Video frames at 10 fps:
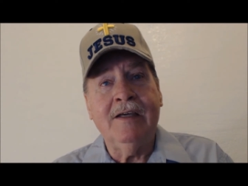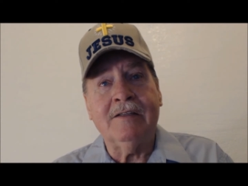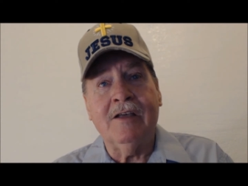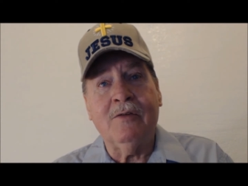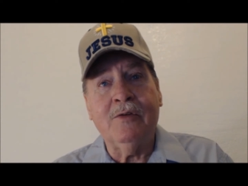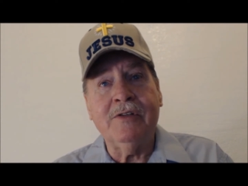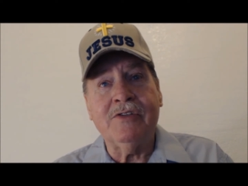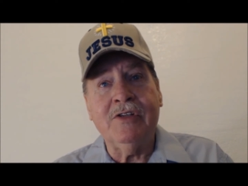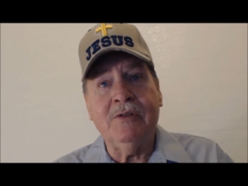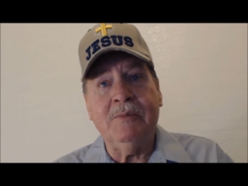Yet the Lord has
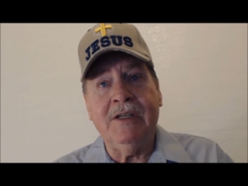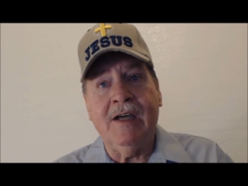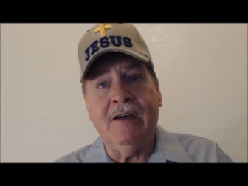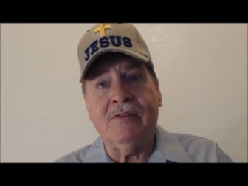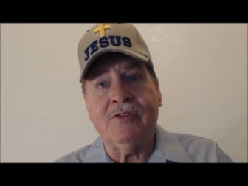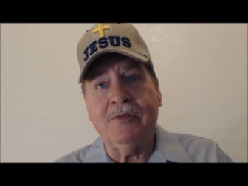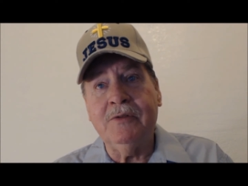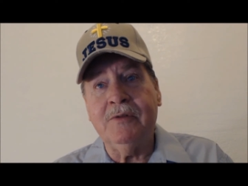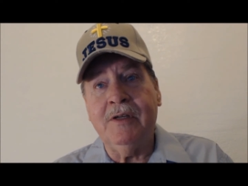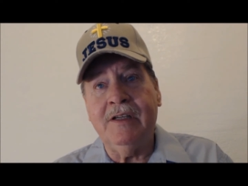shown me how
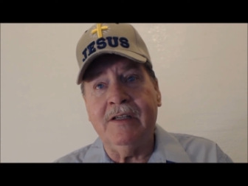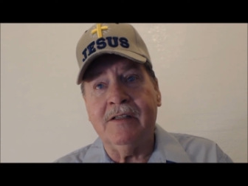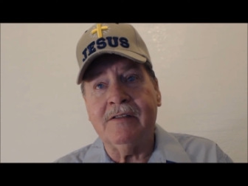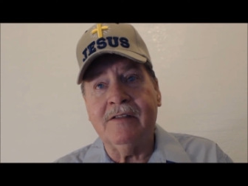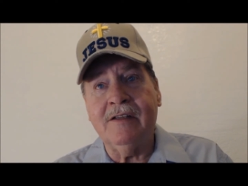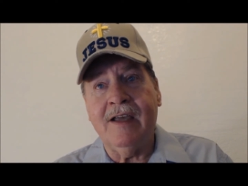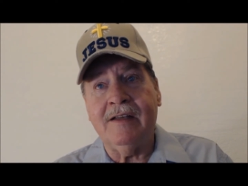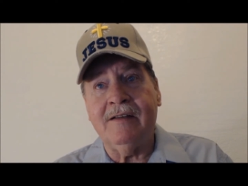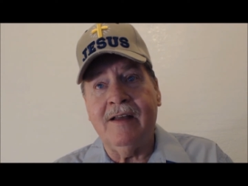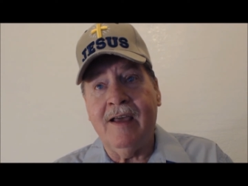true it is
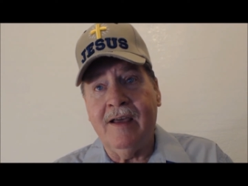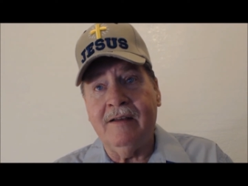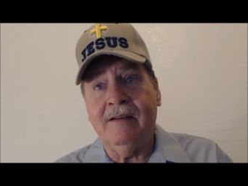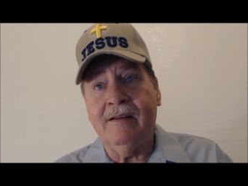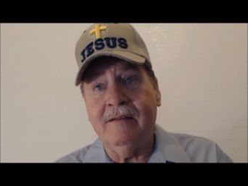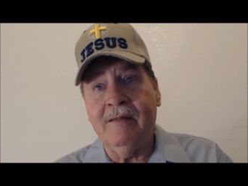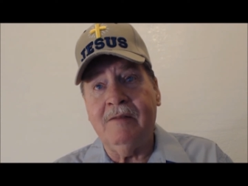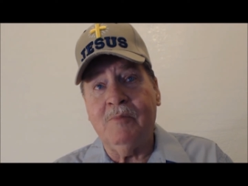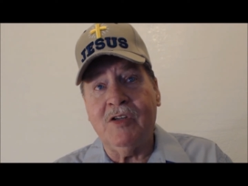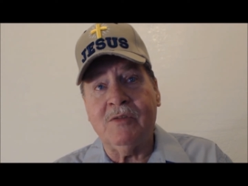and, and,
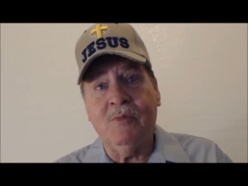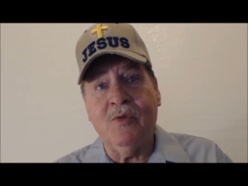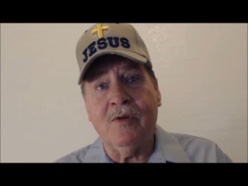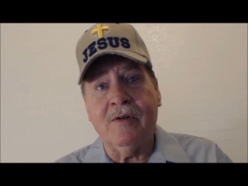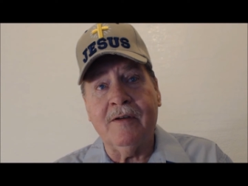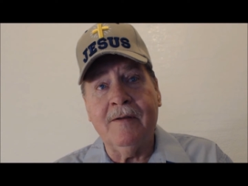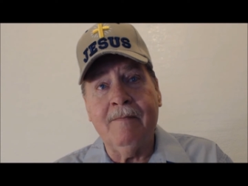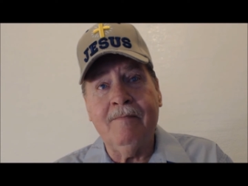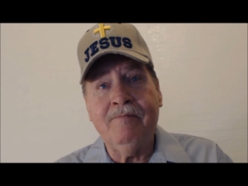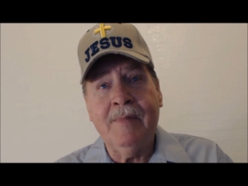and much more.
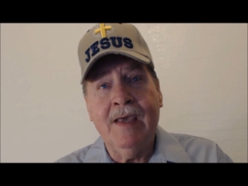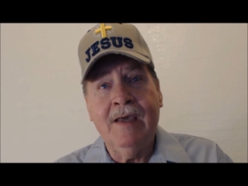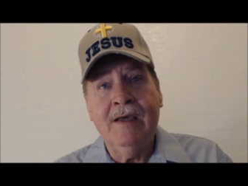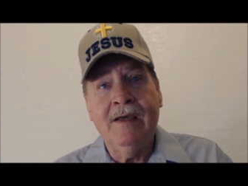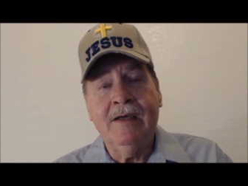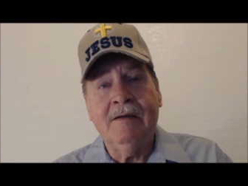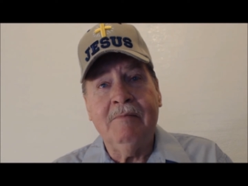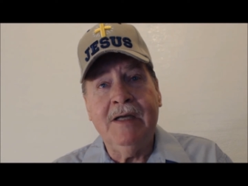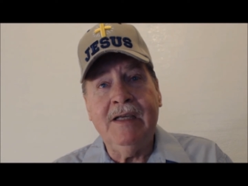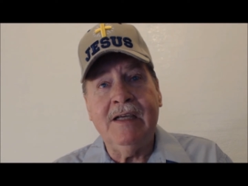
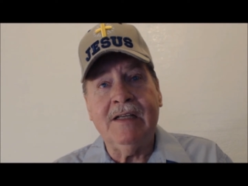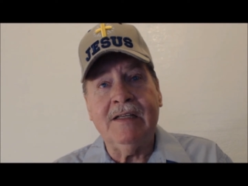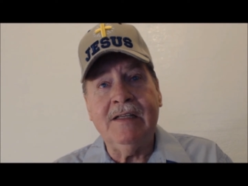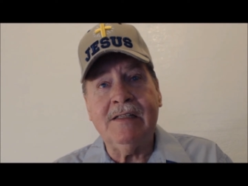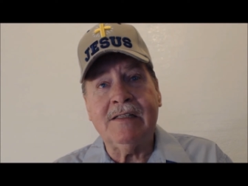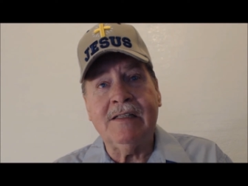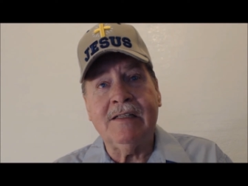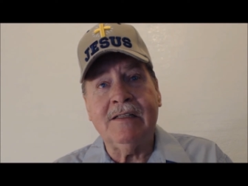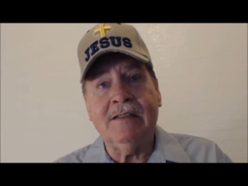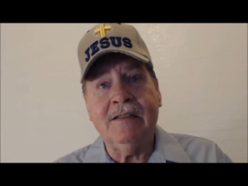Many, at least
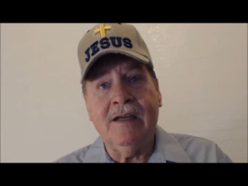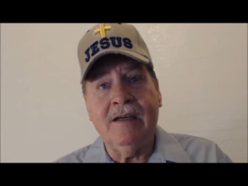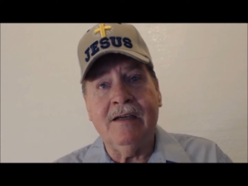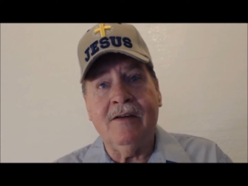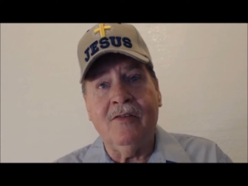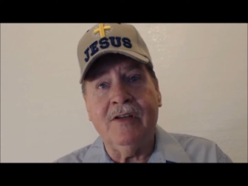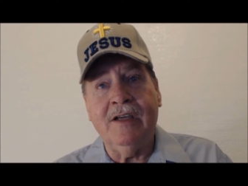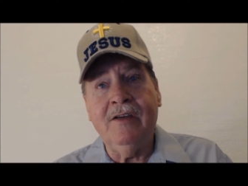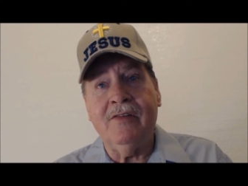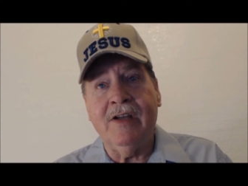uh, uh, on the
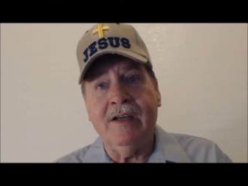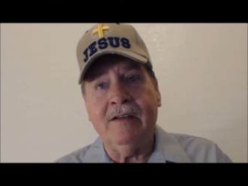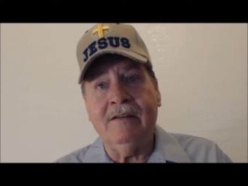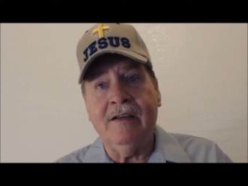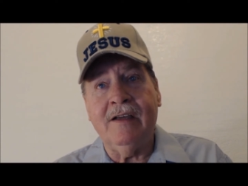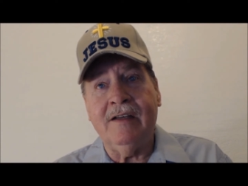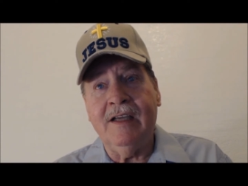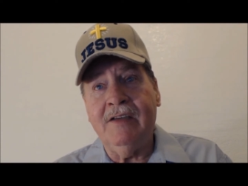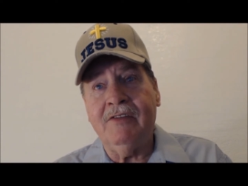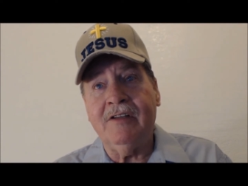internet and
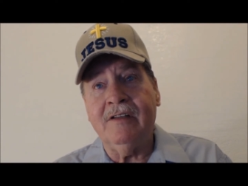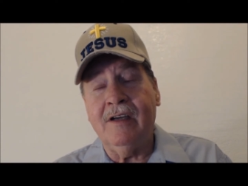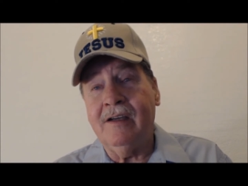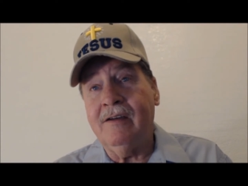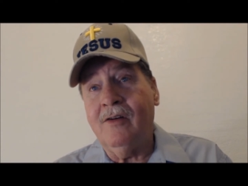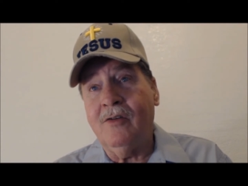even uh,